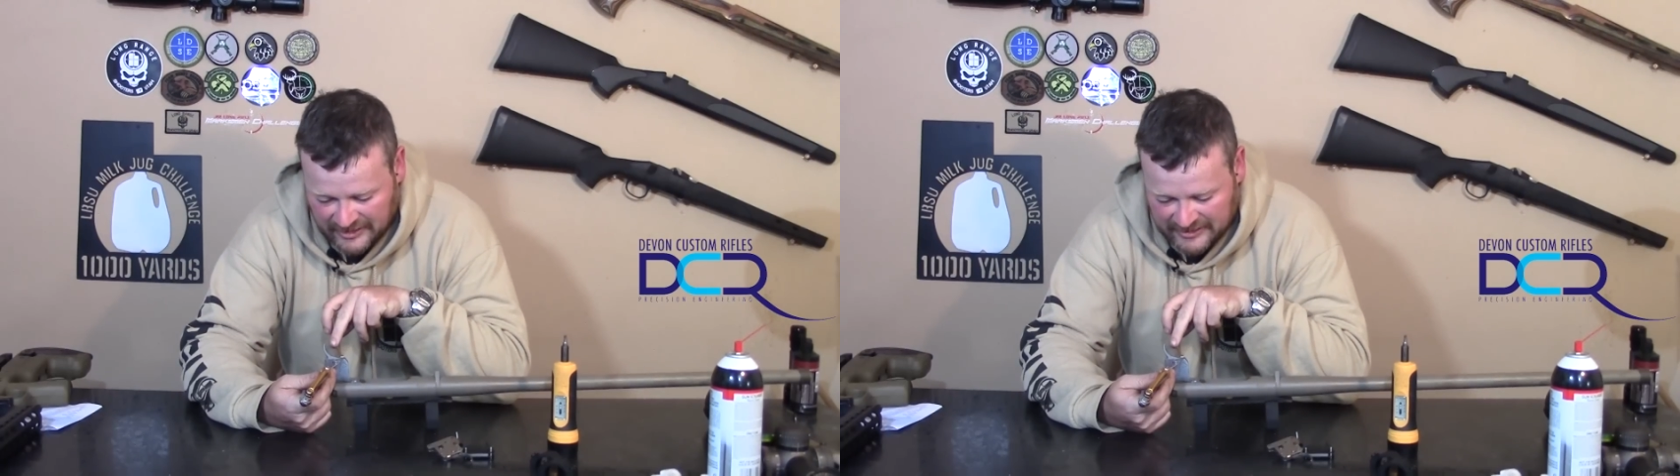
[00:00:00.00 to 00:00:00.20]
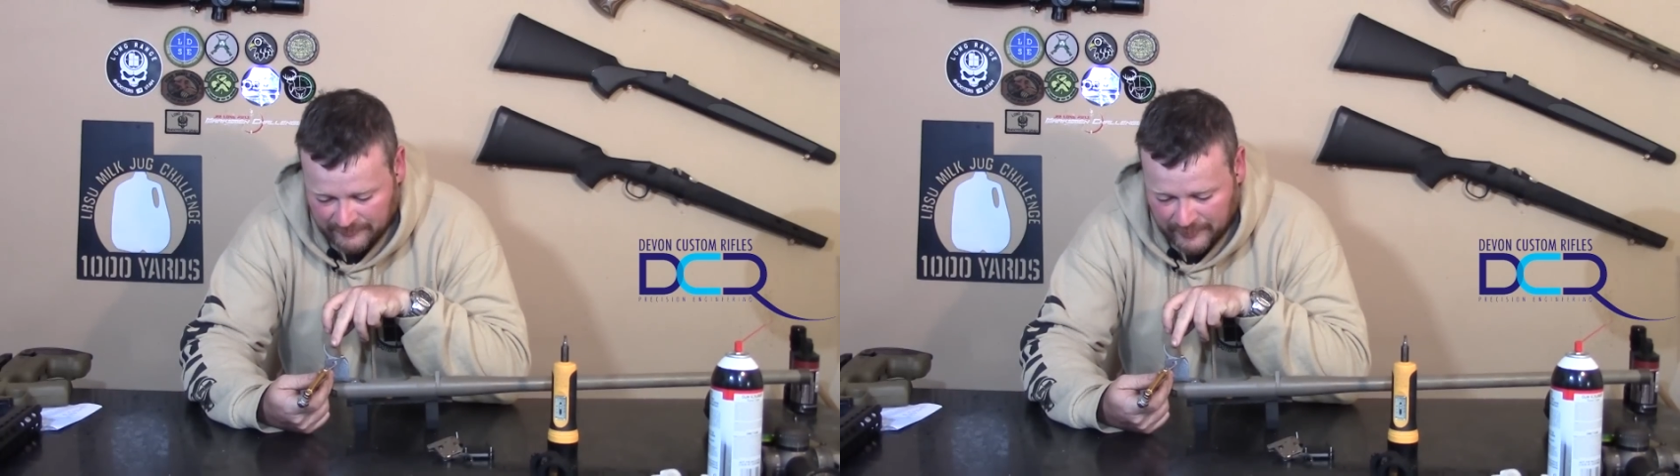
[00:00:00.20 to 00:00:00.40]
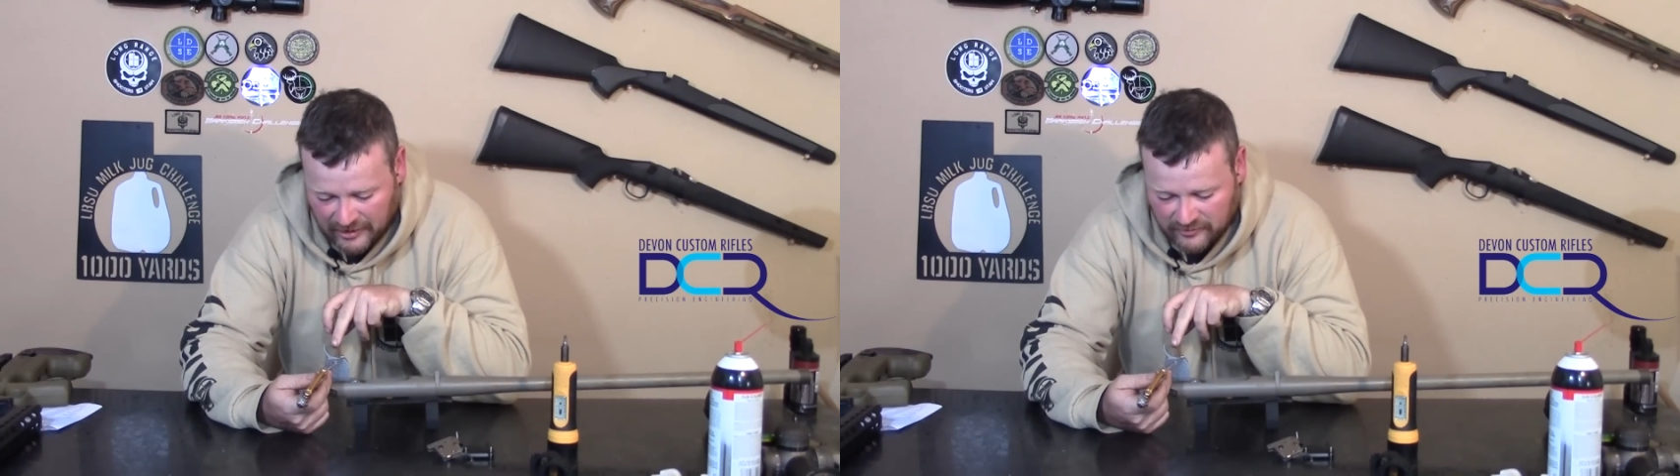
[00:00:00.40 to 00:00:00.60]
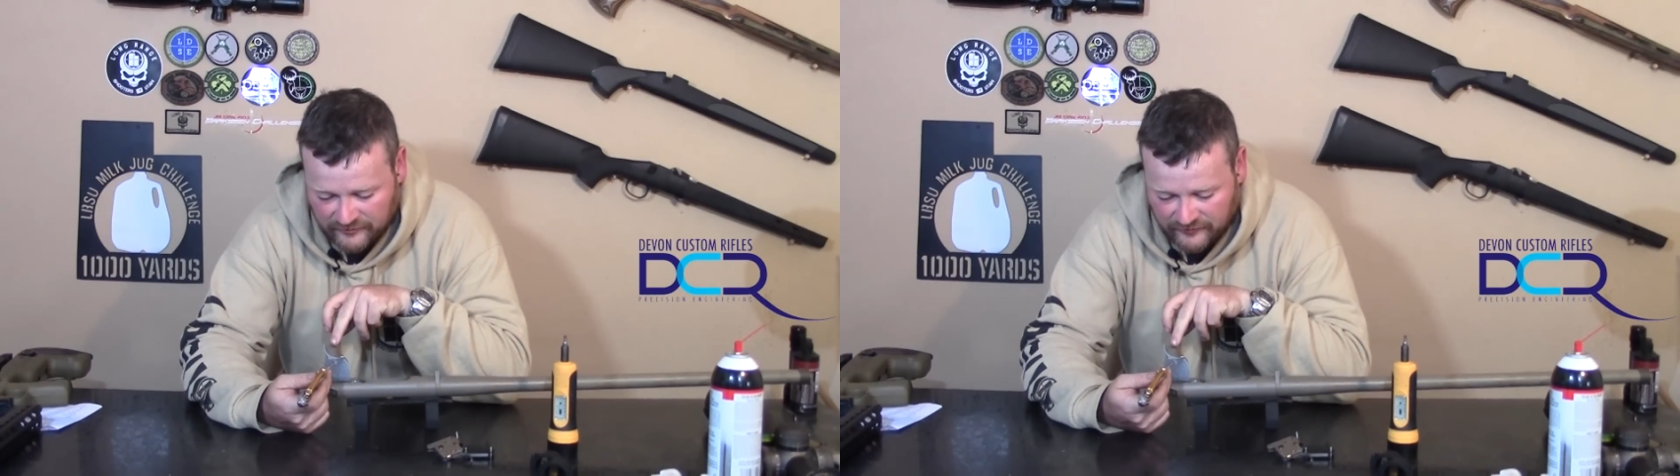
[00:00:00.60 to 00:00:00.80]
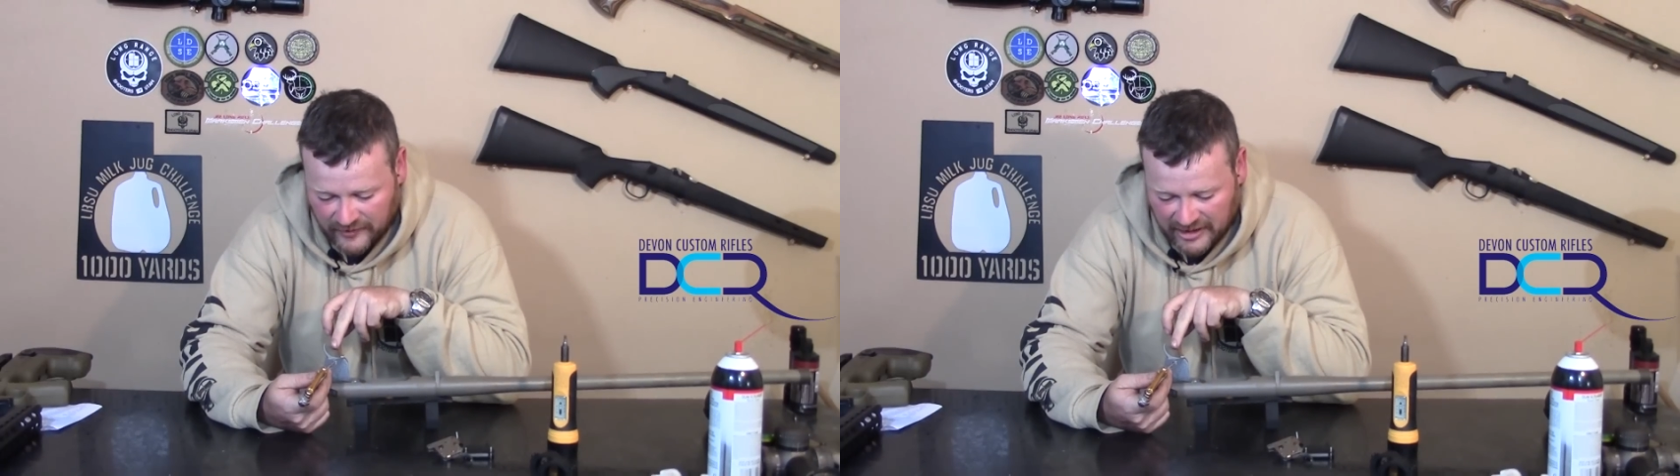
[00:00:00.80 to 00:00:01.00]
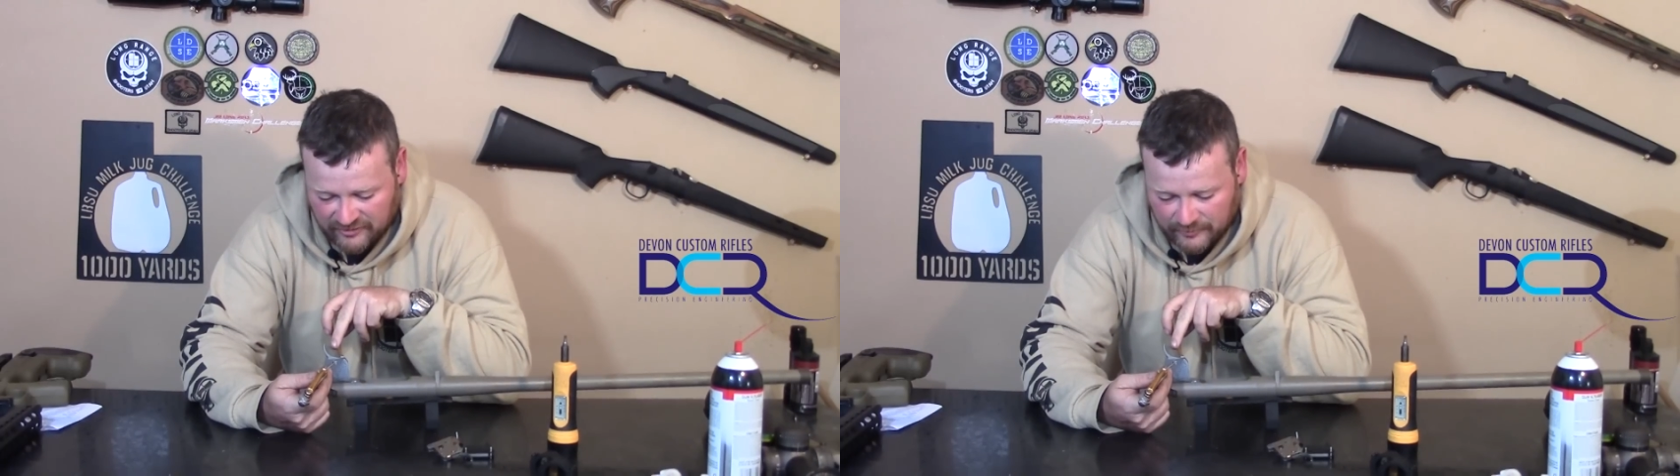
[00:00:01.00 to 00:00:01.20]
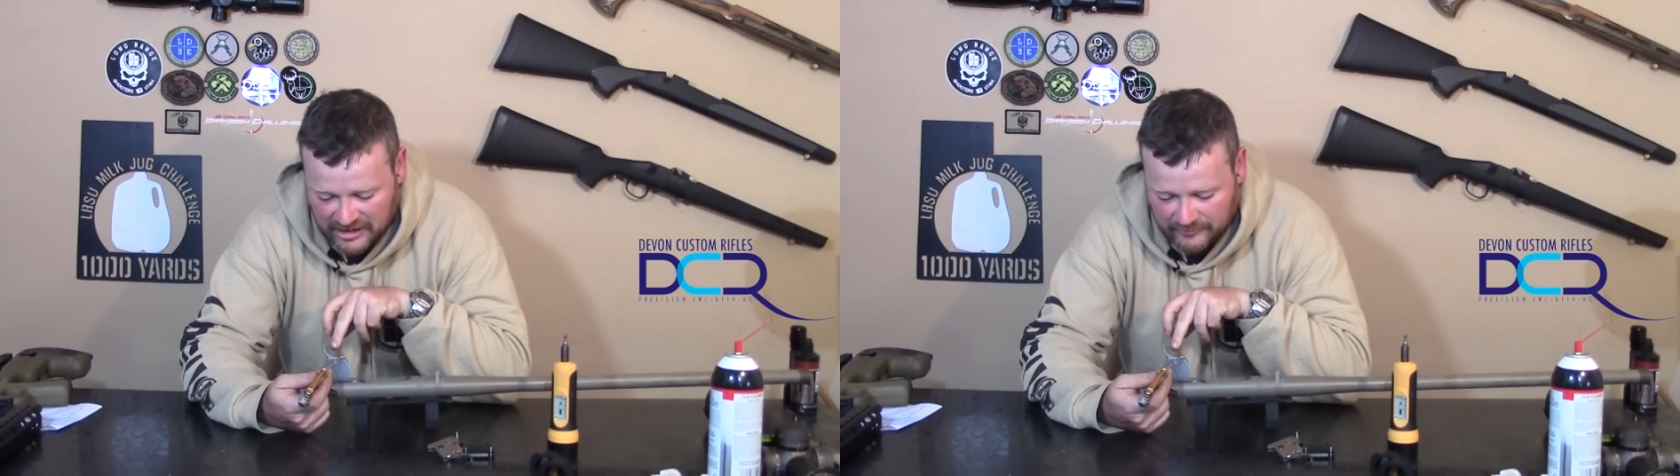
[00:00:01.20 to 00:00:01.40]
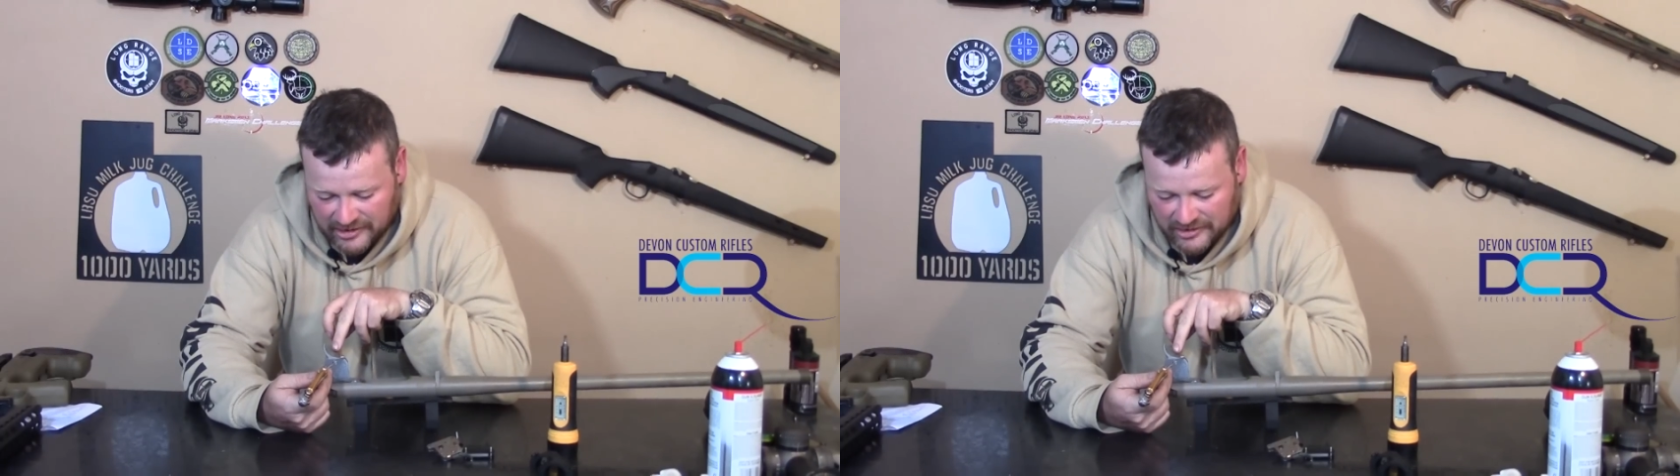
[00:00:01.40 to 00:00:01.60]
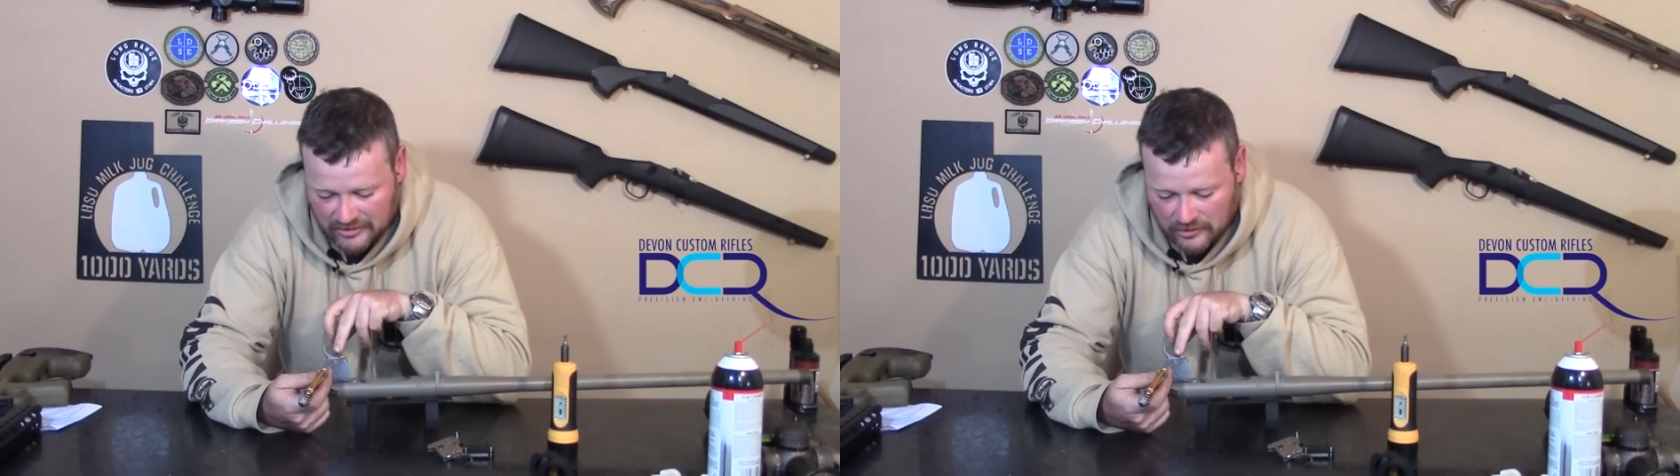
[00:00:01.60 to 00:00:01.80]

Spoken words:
it's about 5 millimeters